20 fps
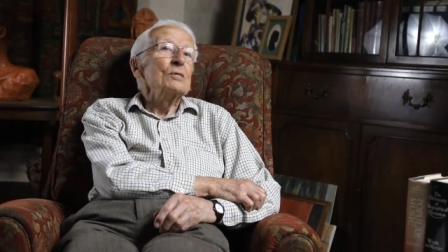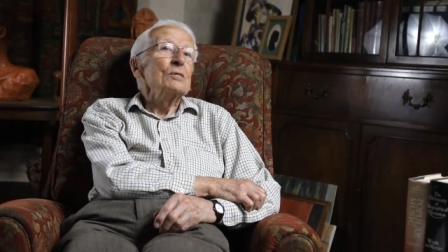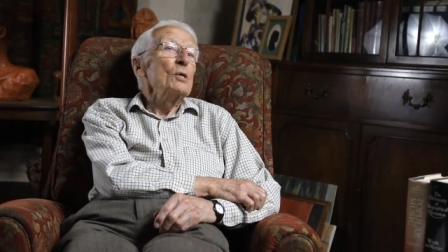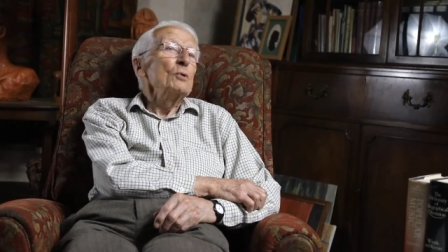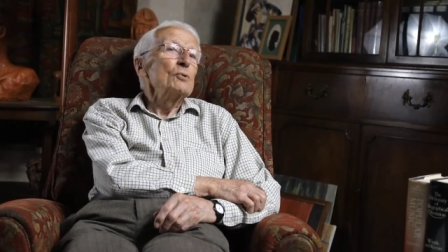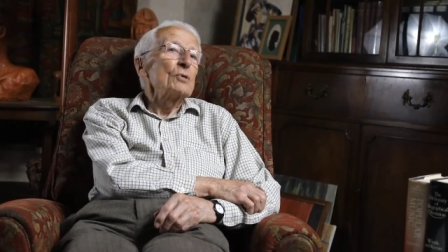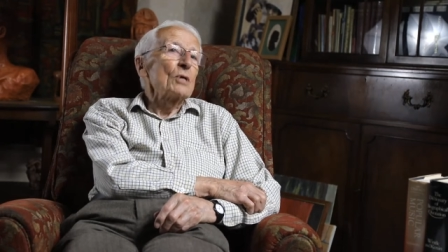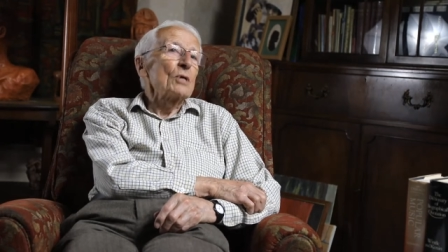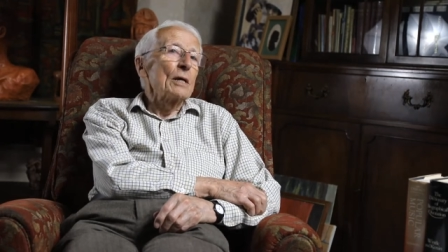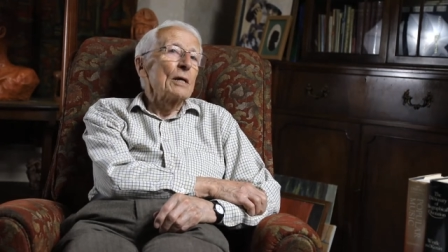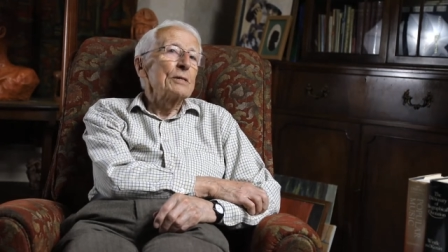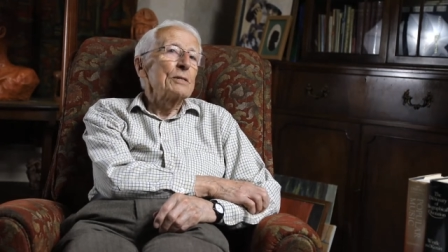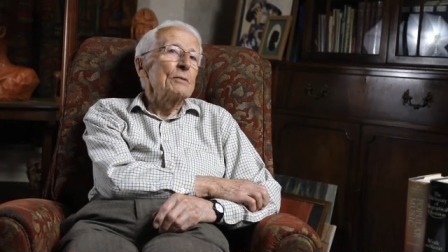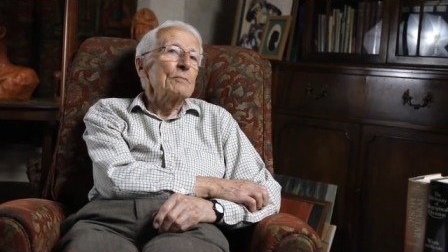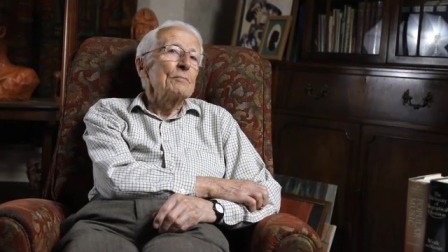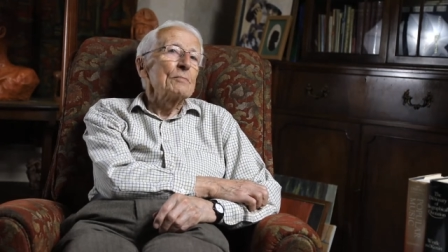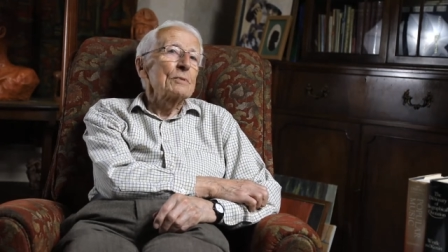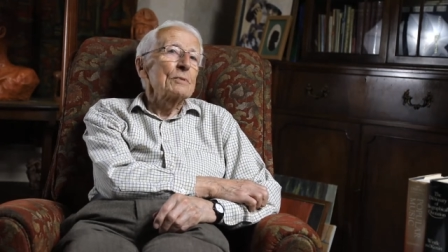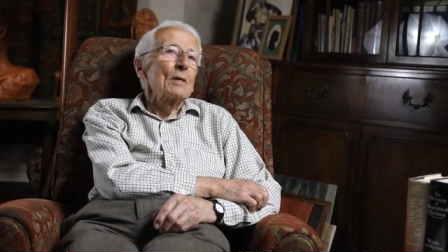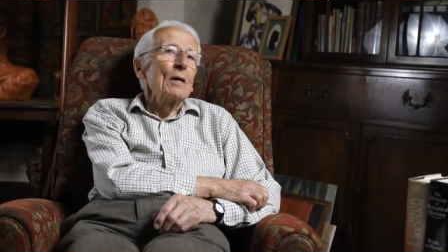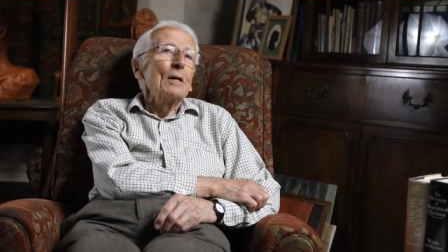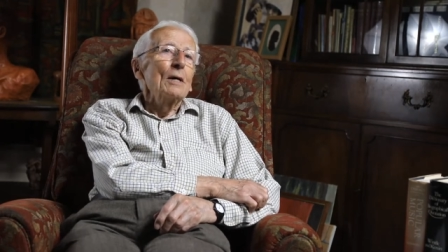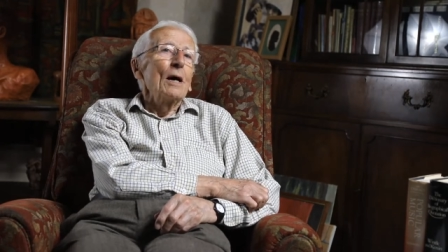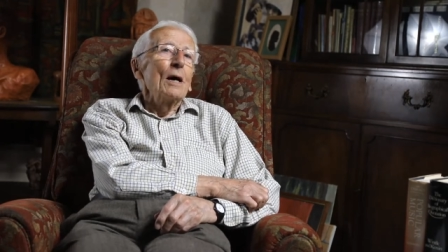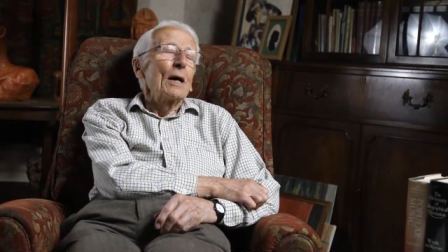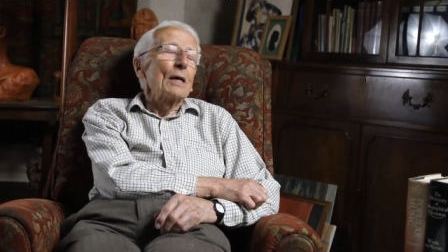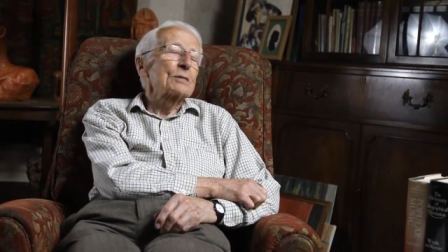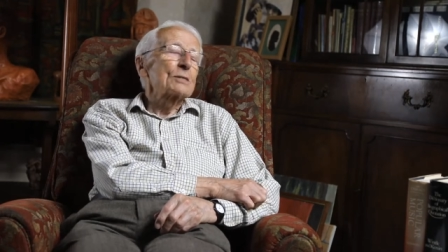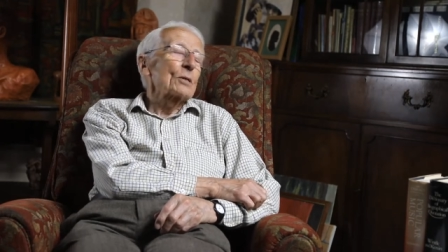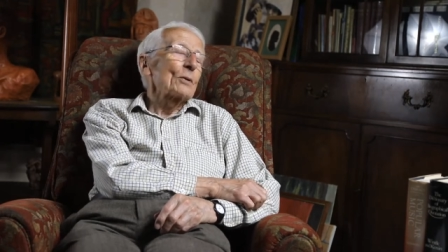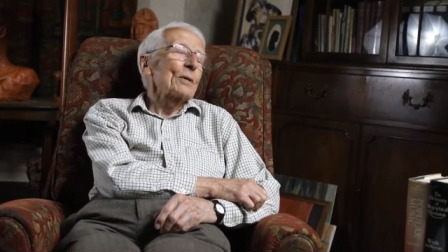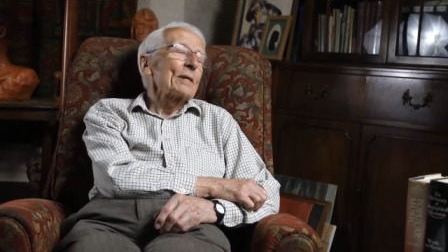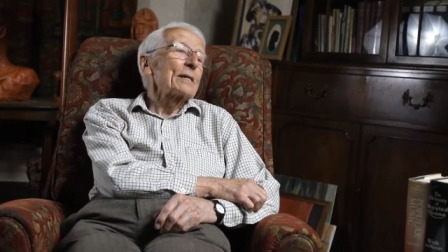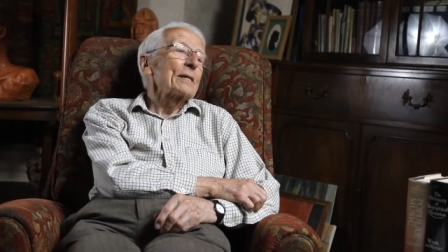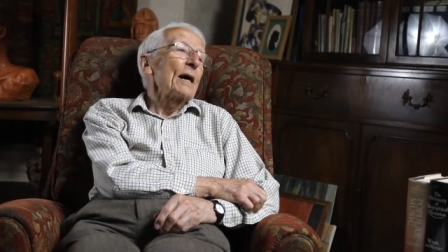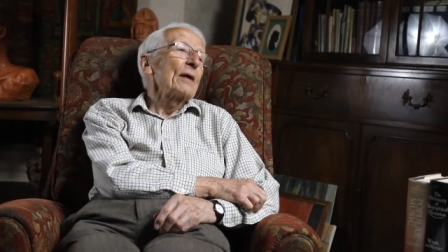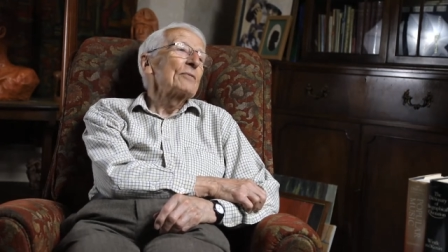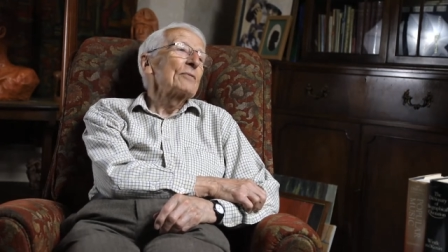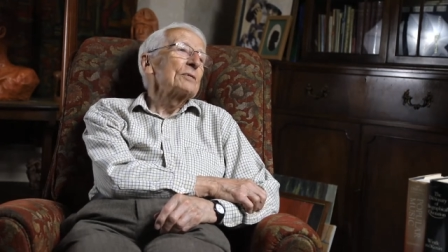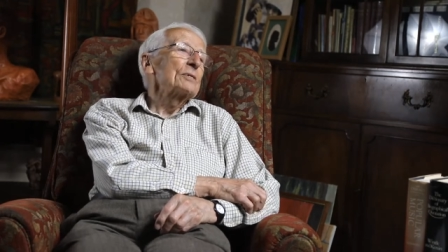news items. And so I
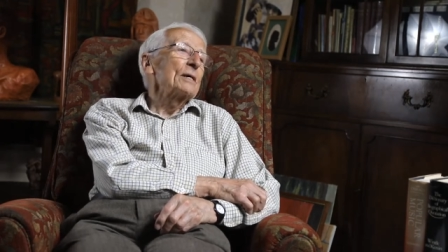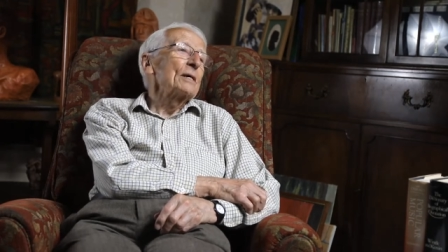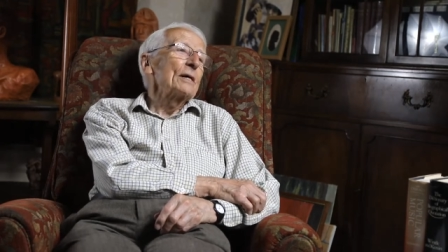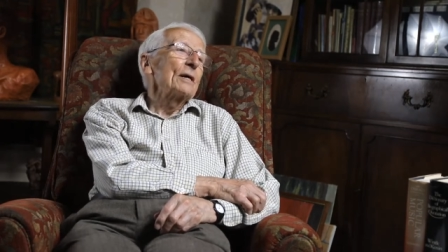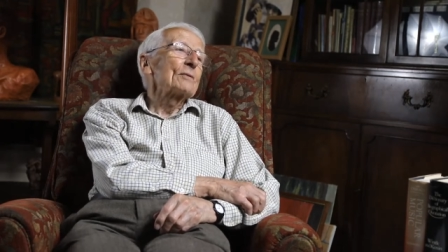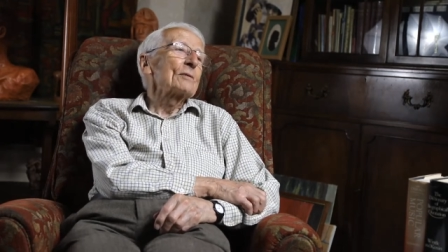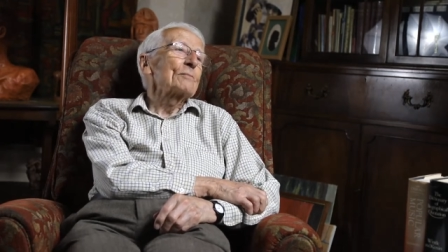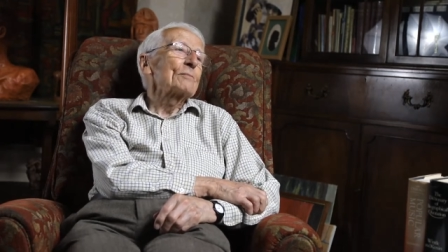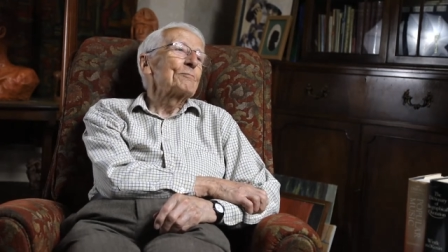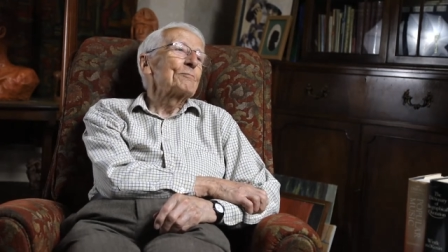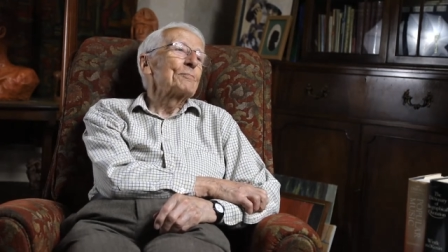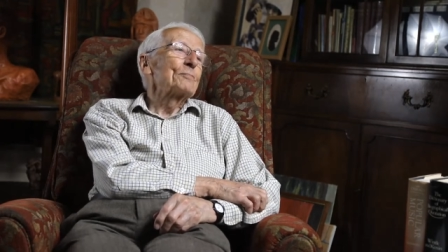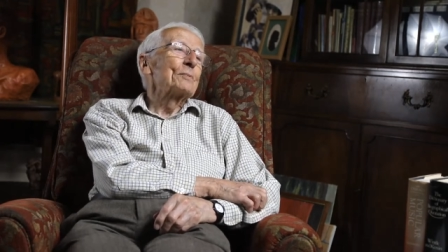gathered together